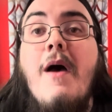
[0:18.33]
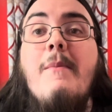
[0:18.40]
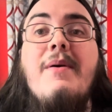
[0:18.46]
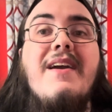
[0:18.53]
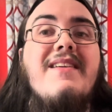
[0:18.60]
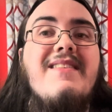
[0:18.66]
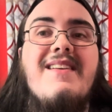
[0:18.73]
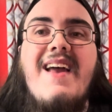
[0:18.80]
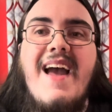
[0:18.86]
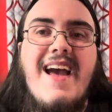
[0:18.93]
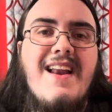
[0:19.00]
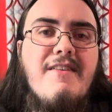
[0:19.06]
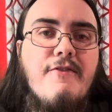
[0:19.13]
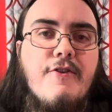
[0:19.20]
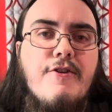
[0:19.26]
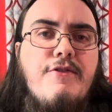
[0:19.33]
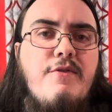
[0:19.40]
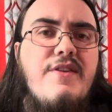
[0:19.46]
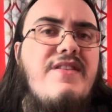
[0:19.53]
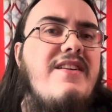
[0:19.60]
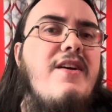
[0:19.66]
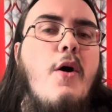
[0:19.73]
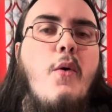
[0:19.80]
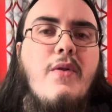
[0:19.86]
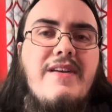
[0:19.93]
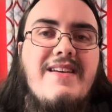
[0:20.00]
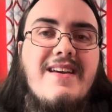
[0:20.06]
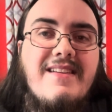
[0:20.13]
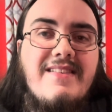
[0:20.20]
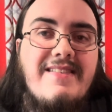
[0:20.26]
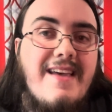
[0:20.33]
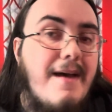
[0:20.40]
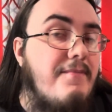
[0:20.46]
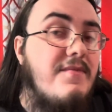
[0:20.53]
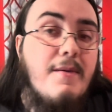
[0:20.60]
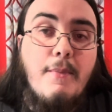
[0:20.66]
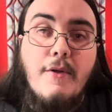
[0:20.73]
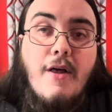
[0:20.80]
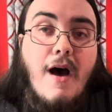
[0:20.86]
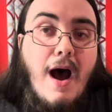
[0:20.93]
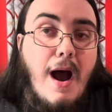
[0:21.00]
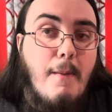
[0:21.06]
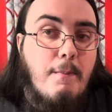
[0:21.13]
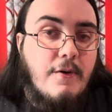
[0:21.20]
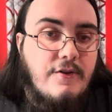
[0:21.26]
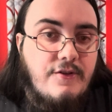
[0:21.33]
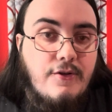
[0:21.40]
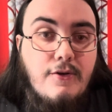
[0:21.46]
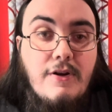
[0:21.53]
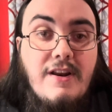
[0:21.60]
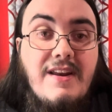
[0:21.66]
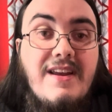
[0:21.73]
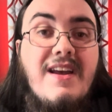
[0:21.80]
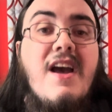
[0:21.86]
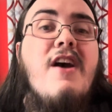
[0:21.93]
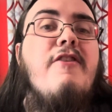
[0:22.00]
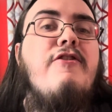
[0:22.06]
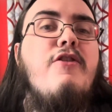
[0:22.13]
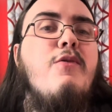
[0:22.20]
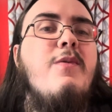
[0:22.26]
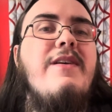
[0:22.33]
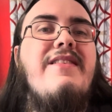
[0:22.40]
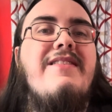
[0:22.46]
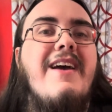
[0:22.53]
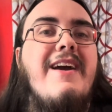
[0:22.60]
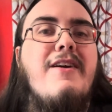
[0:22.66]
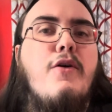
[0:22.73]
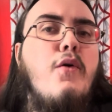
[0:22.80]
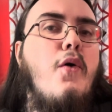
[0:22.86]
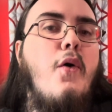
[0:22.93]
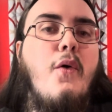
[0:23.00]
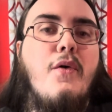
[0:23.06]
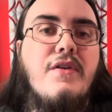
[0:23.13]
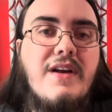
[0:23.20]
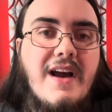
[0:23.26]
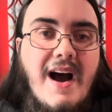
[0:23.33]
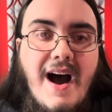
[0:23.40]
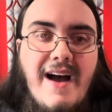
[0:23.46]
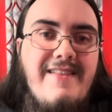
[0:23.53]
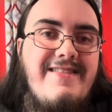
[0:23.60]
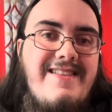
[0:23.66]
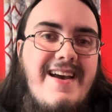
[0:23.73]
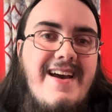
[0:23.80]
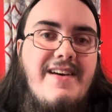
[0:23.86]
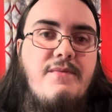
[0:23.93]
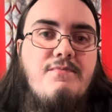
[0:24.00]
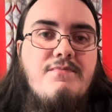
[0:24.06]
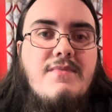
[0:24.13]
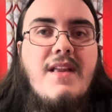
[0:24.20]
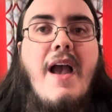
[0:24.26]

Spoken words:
because an anniversary is the only acceptable opportunity to recycle old content.